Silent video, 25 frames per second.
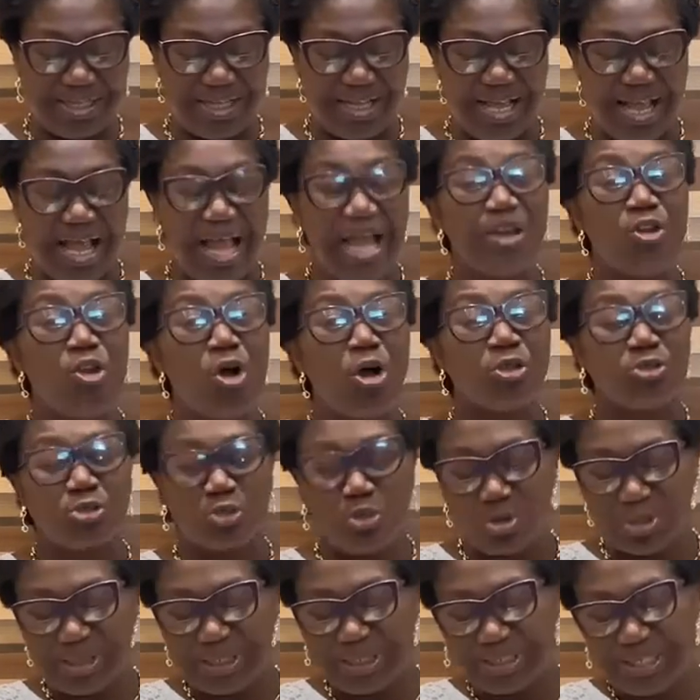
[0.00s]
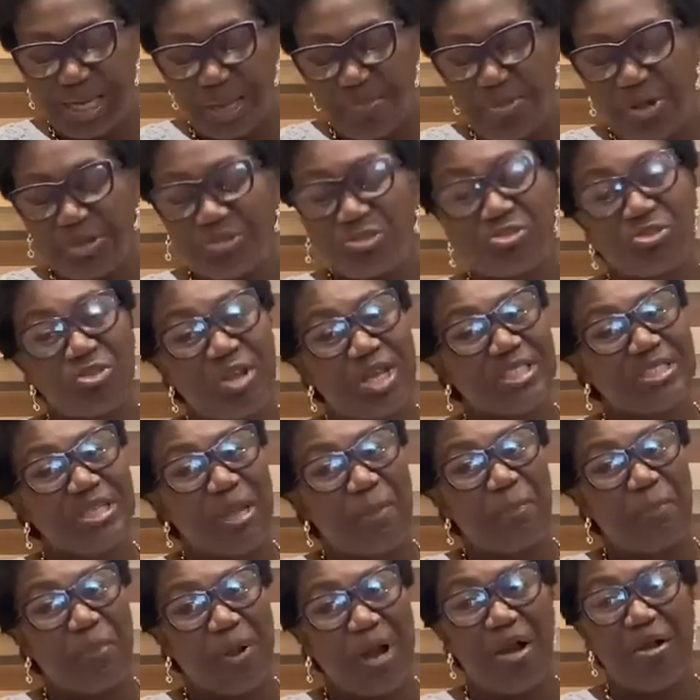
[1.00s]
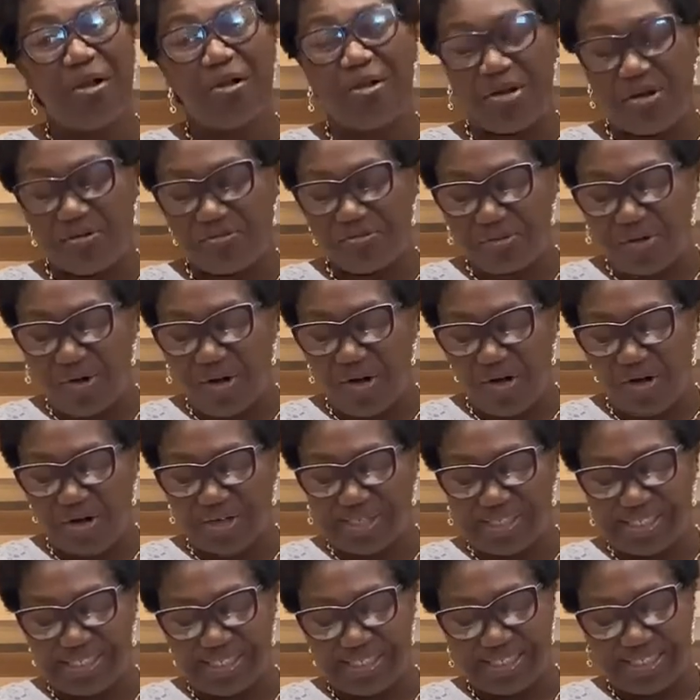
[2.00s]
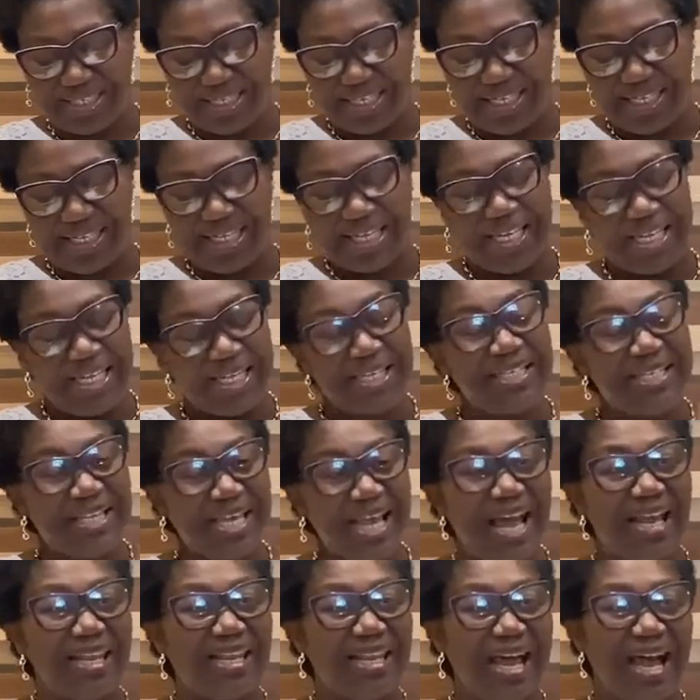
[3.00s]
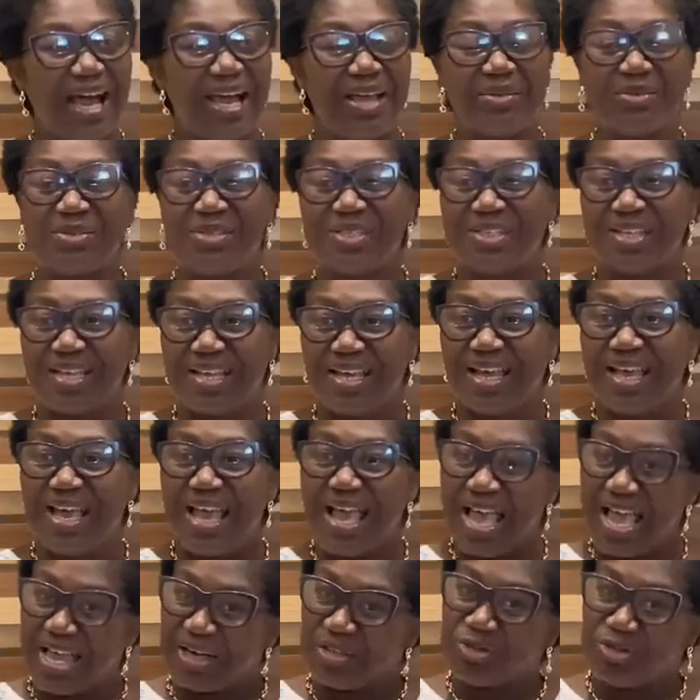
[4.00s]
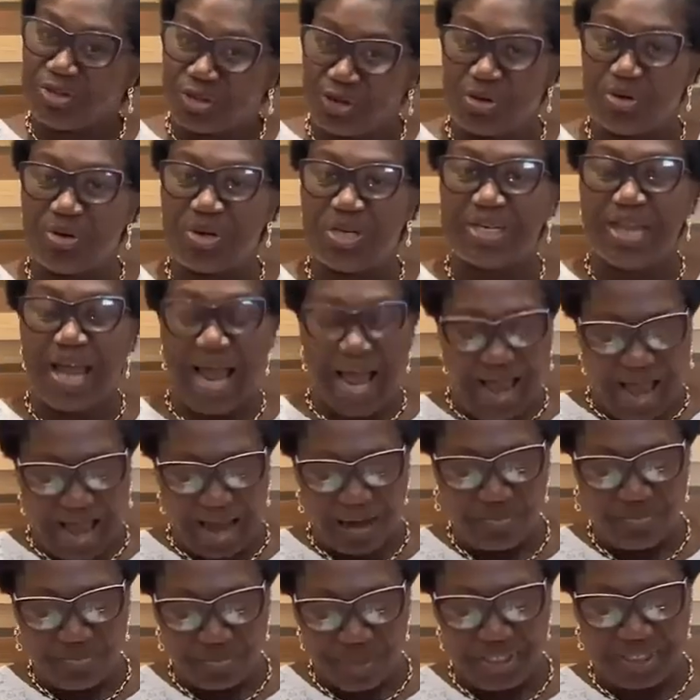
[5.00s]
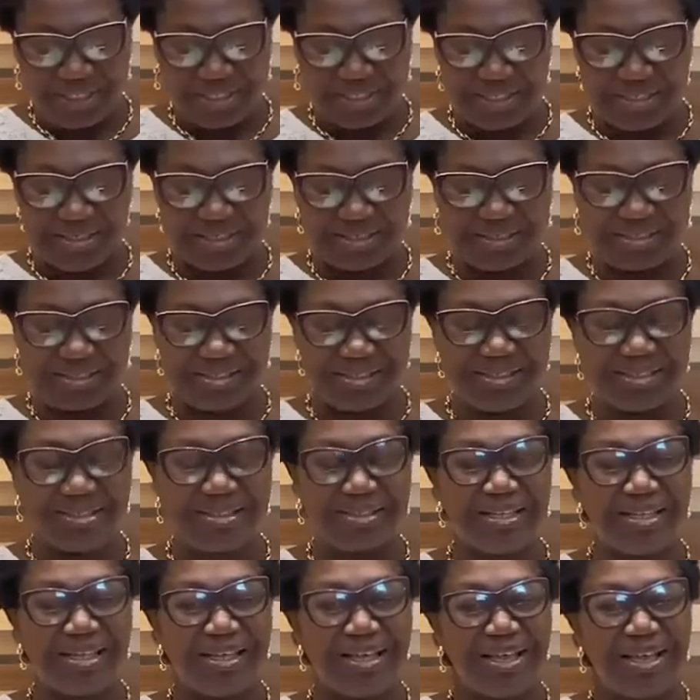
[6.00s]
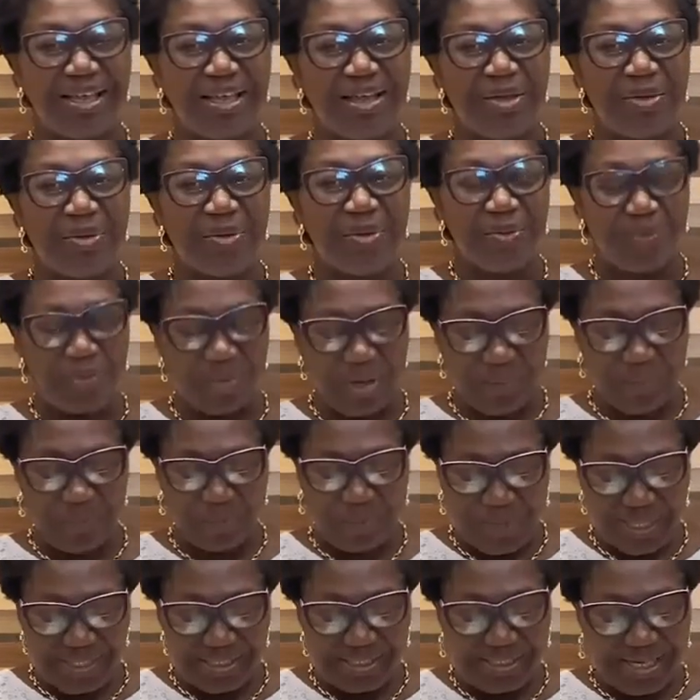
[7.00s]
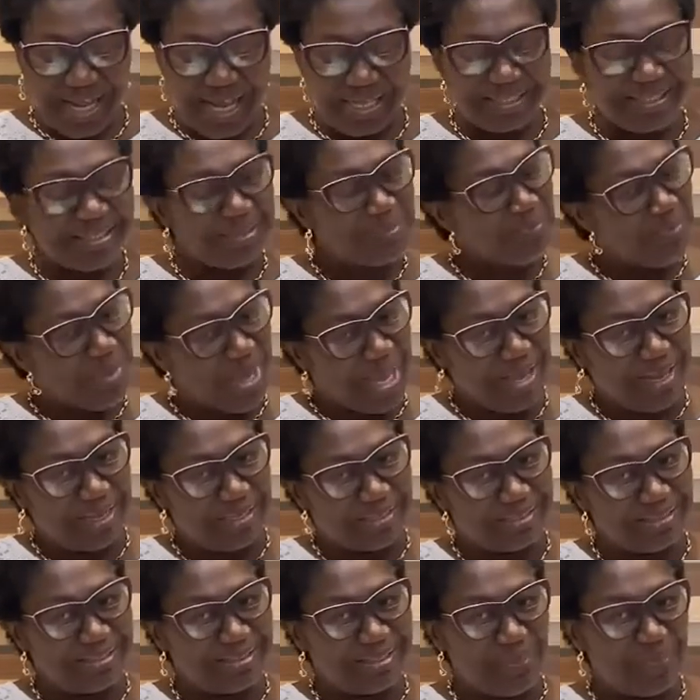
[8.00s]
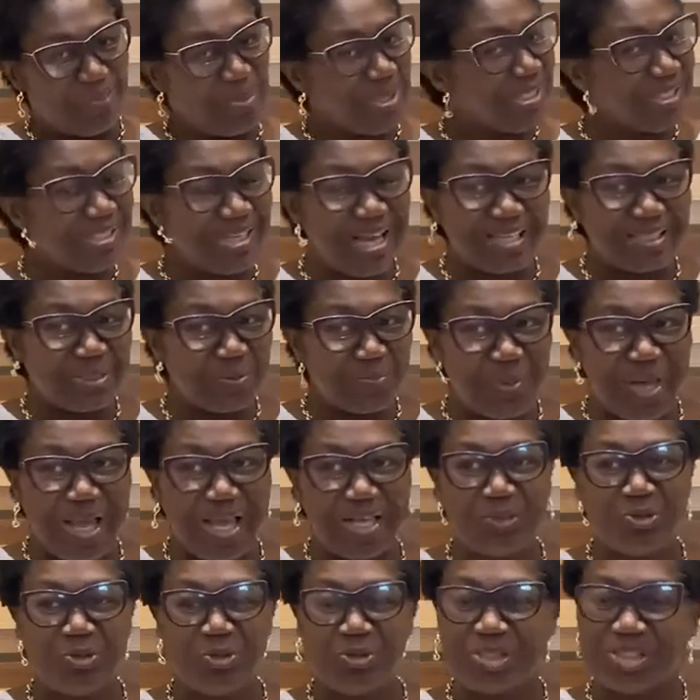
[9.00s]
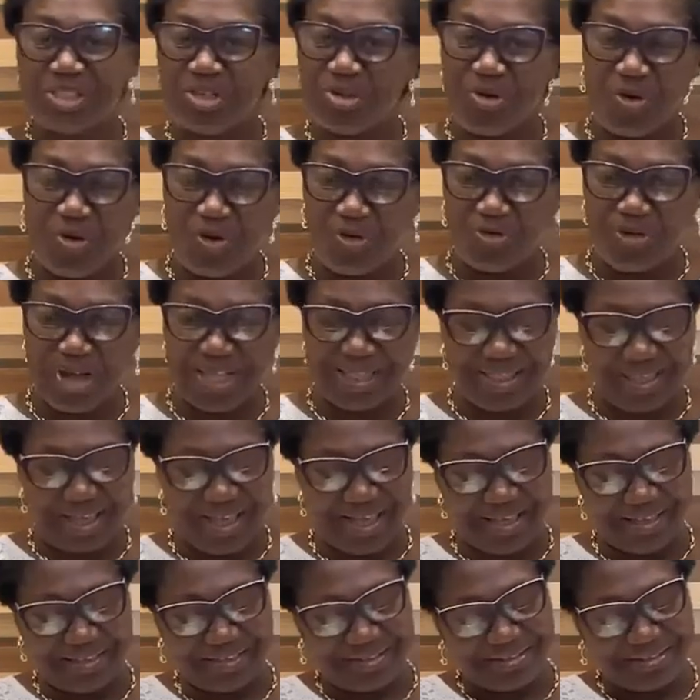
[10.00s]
and also demonstrate the power of God in their lives and during our meetings. We are businessmen. The businessmen you see over there